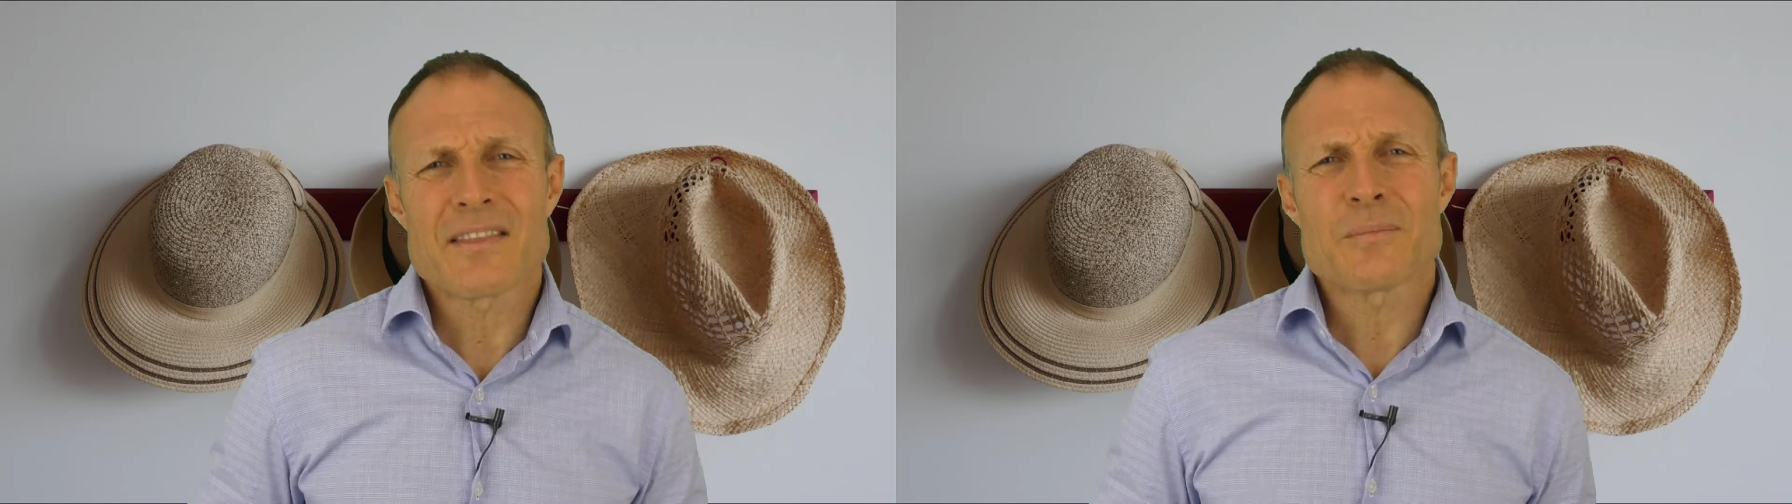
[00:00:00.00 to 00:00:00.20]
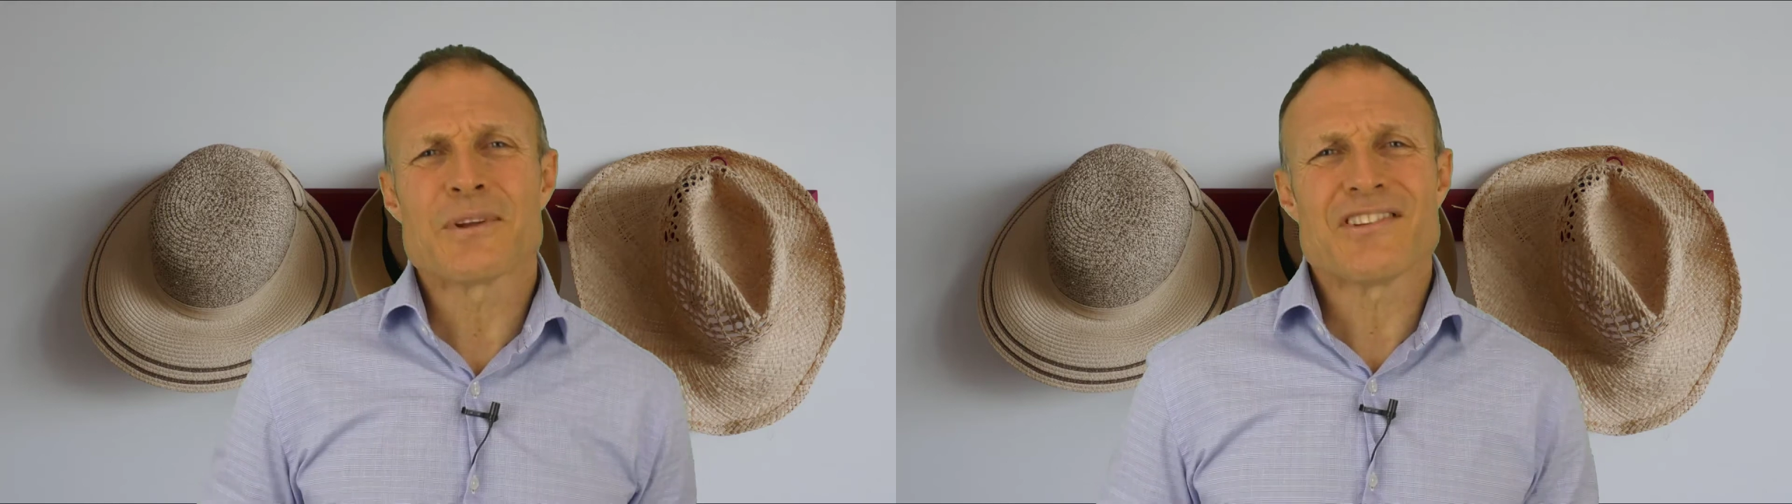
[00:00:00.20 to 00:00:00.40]

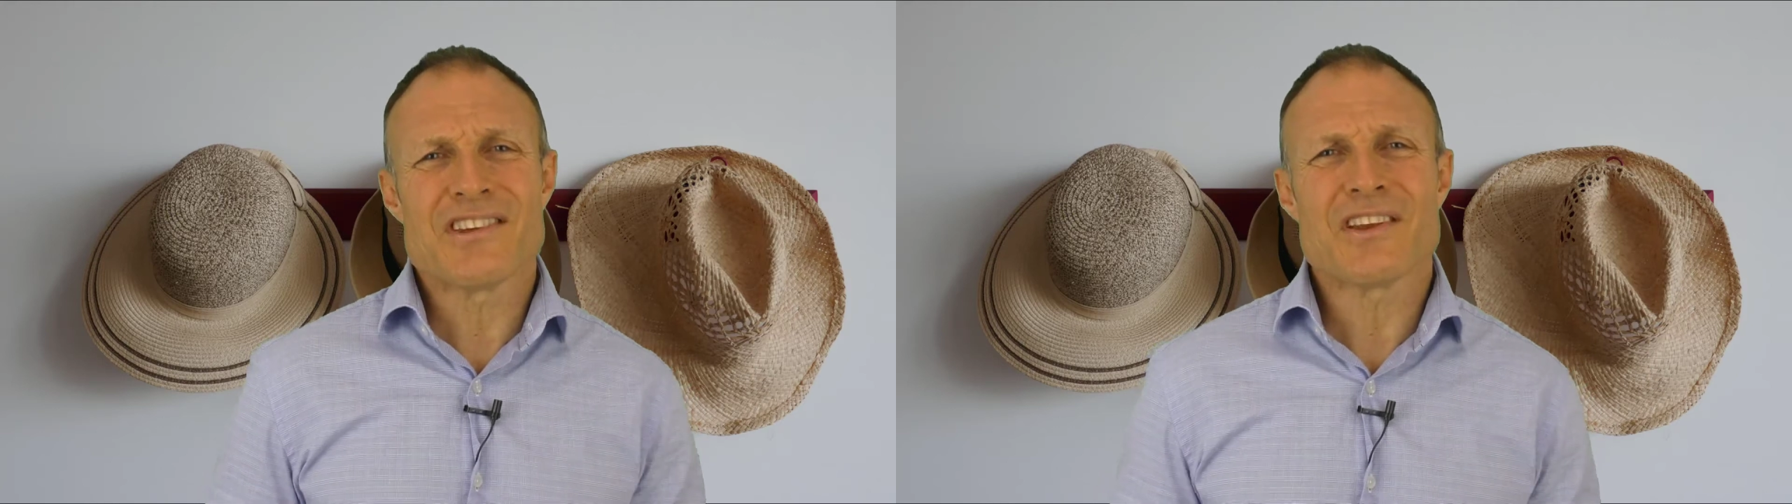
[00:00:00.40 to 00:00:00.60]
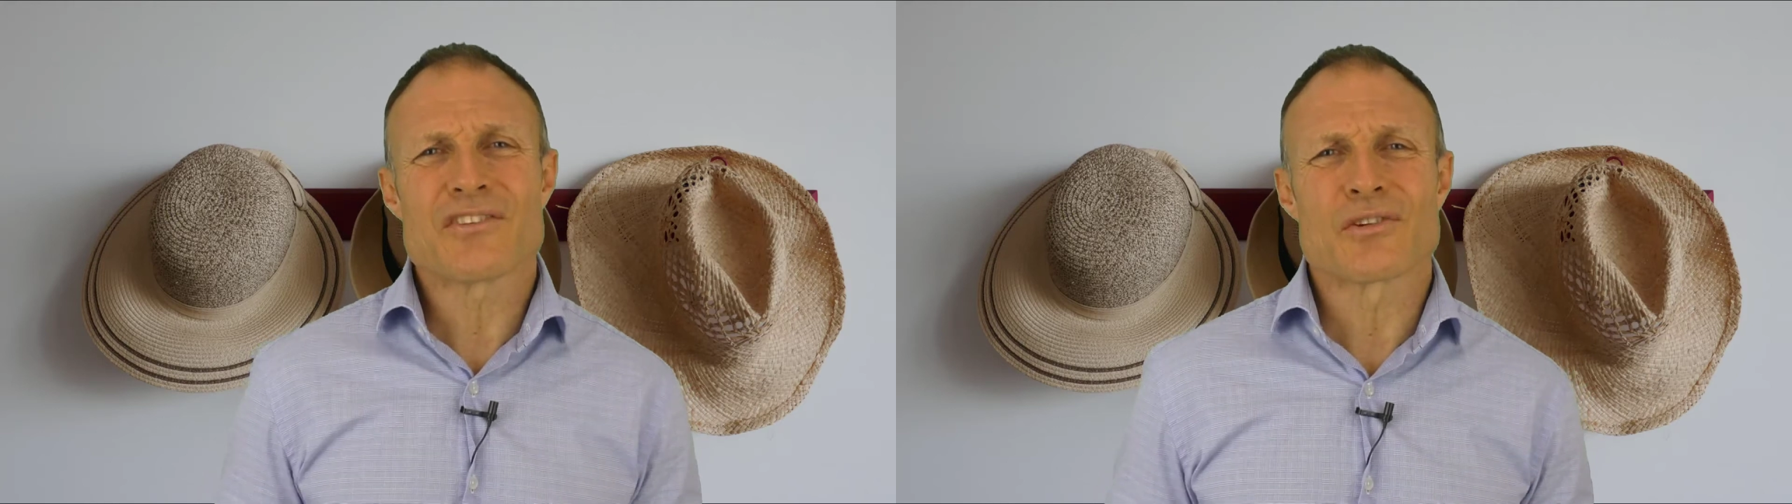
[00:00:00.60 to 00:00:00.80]
the
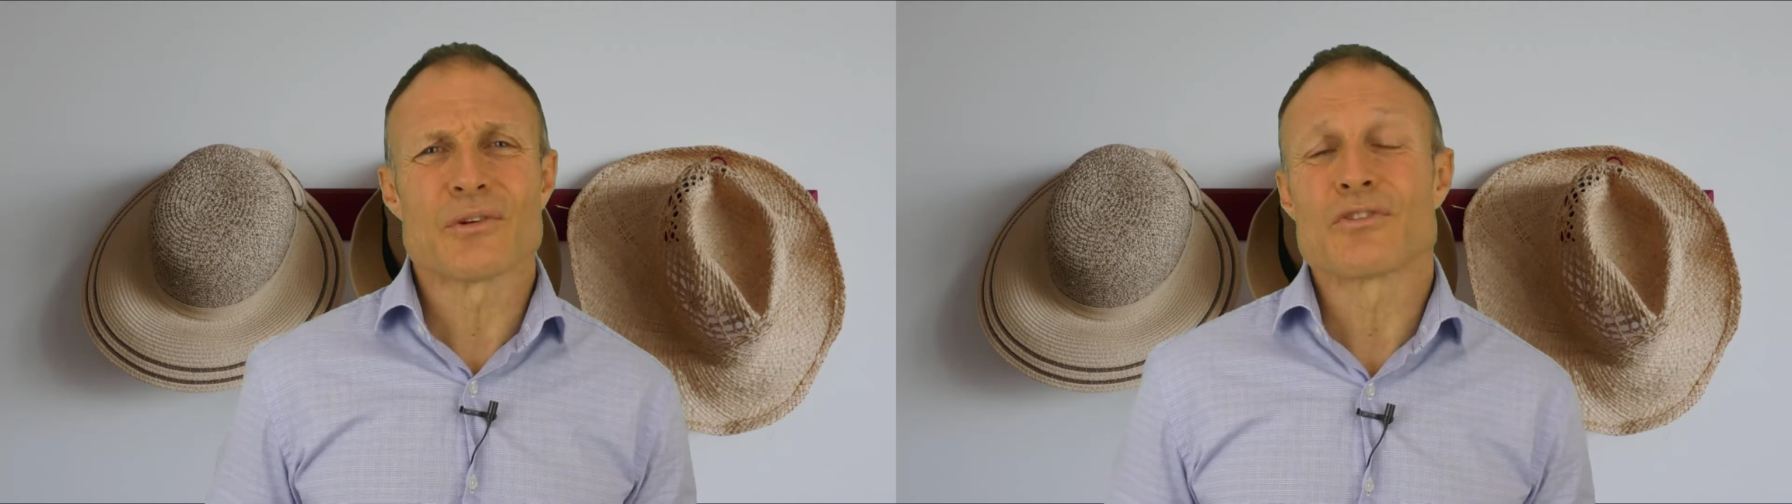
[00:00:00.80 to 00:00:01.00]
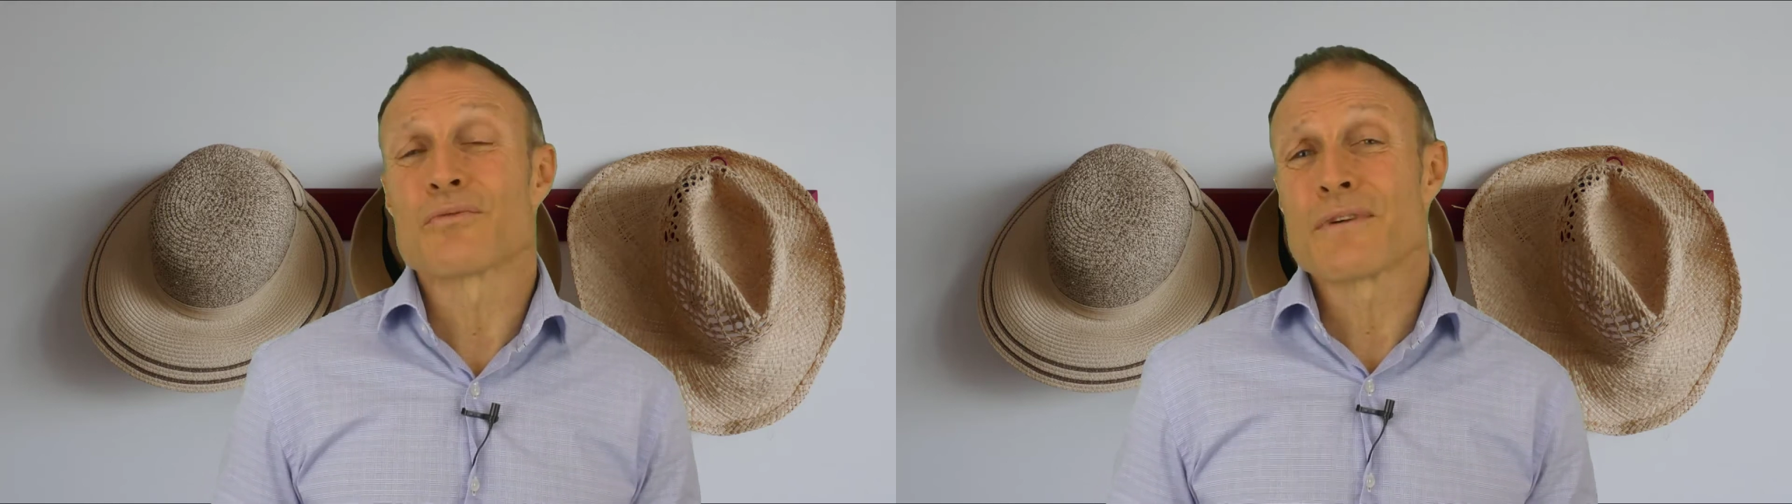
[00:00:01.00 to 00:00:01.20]

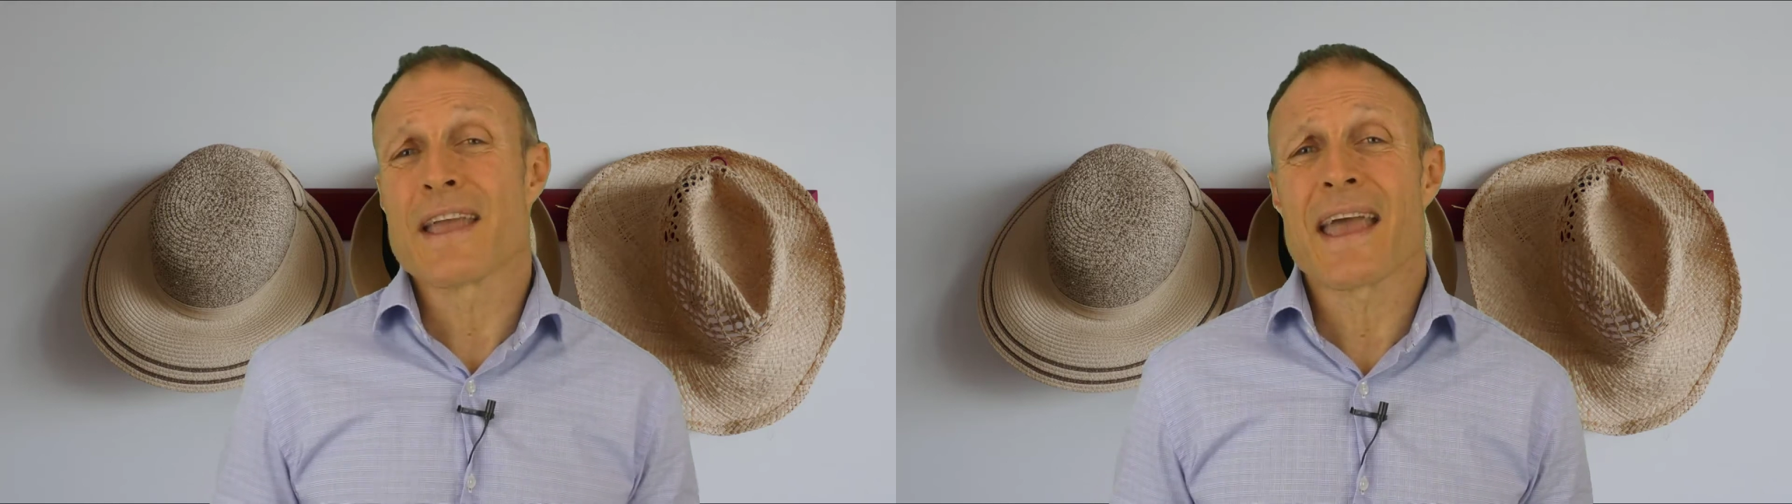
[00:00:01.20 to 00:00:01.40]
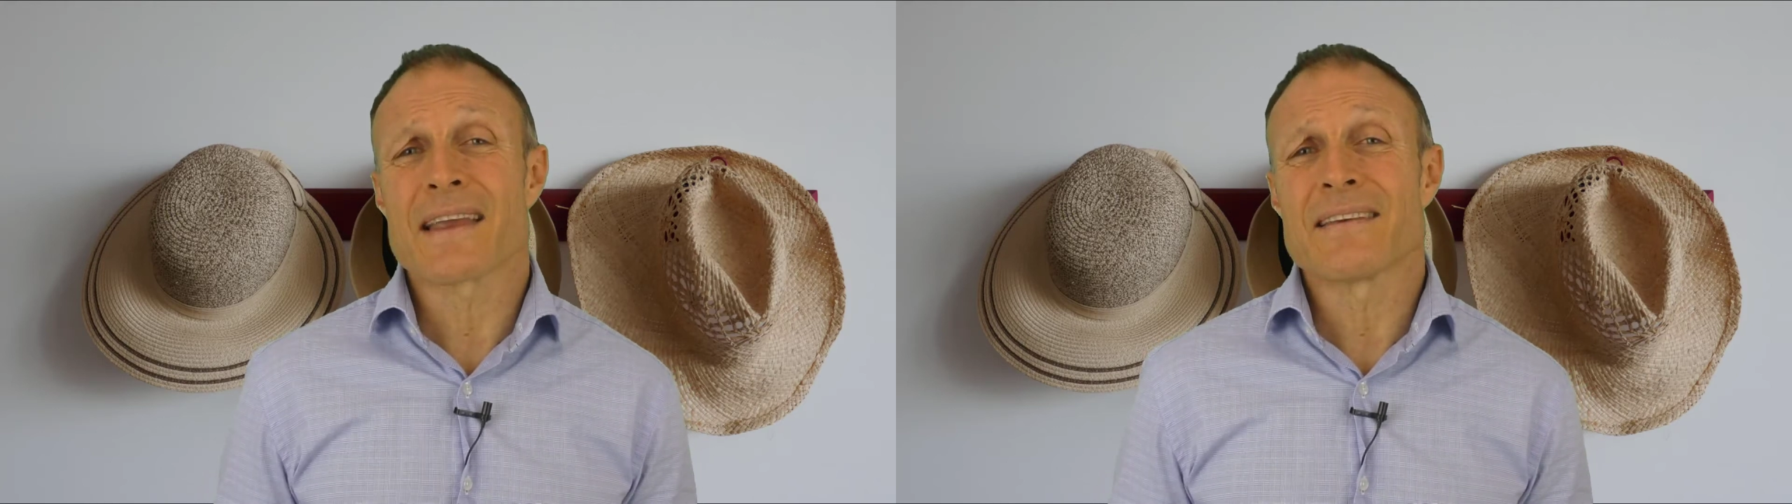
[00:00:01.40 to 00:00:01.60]
potential to
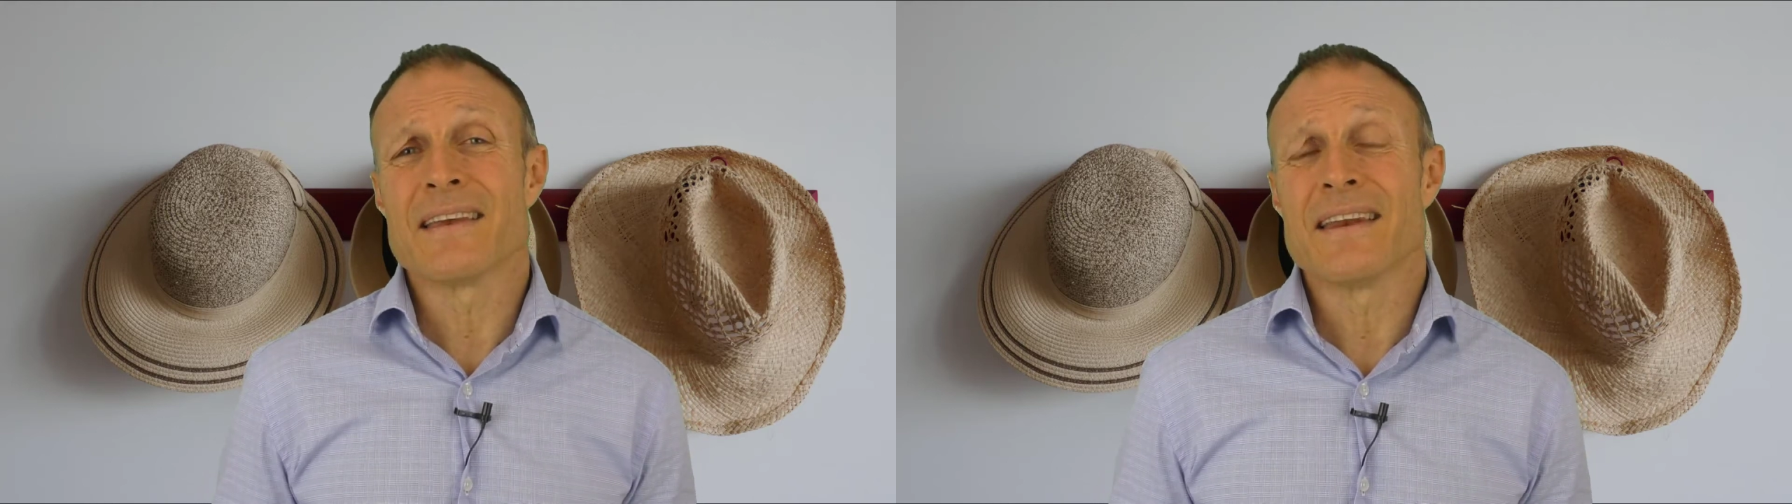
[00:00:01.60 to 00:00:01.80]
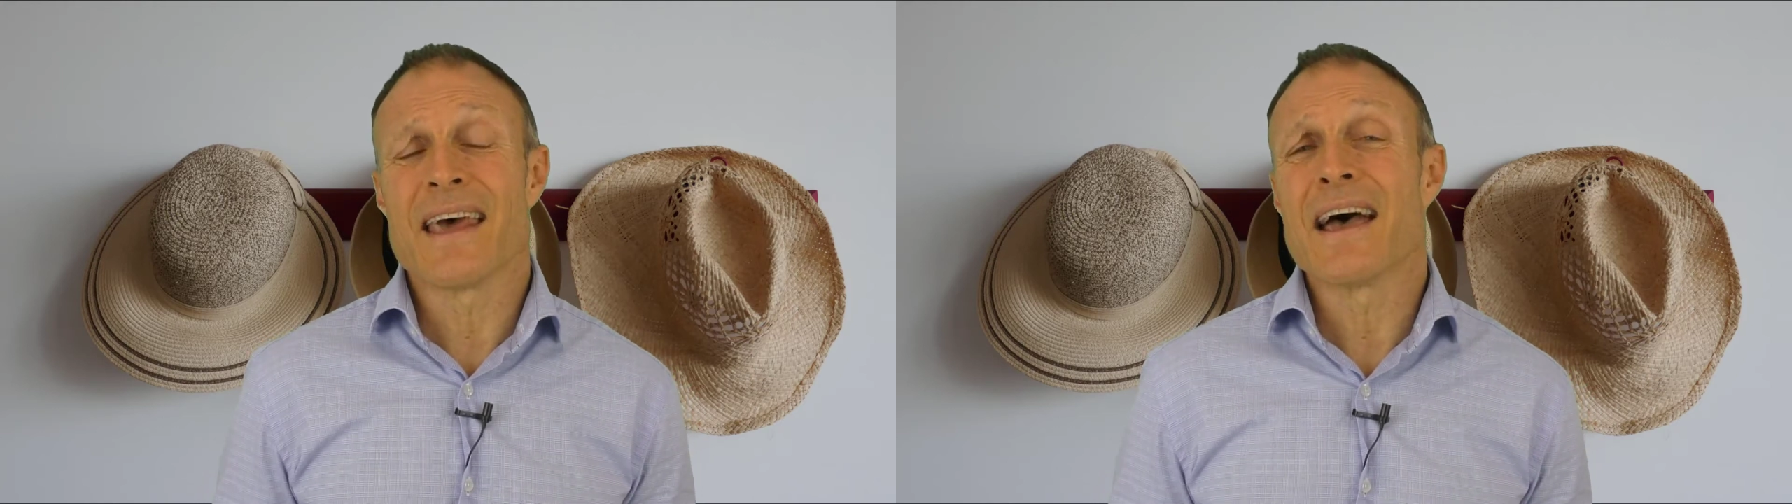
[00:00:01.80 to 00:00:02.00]
react in